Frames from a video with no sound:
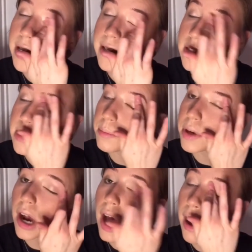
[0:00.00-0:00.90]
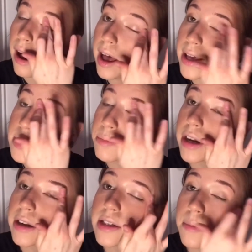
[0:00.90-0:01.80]
Brightens up your
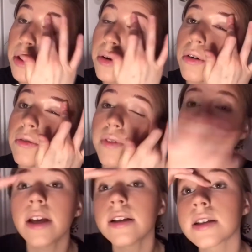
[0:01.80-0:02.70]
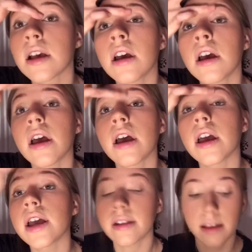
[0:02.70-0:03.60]
eyes, brightens up your whole face.
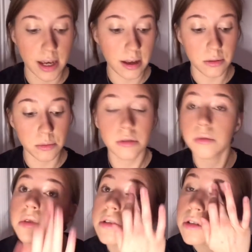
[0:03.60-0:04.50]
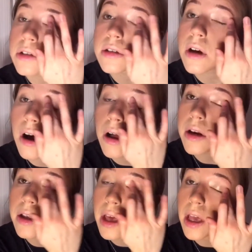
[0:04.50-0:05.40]
And yeah, we'll just
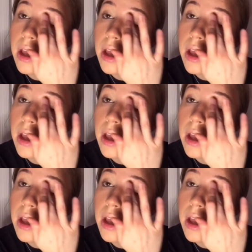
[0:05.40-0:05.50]
call it a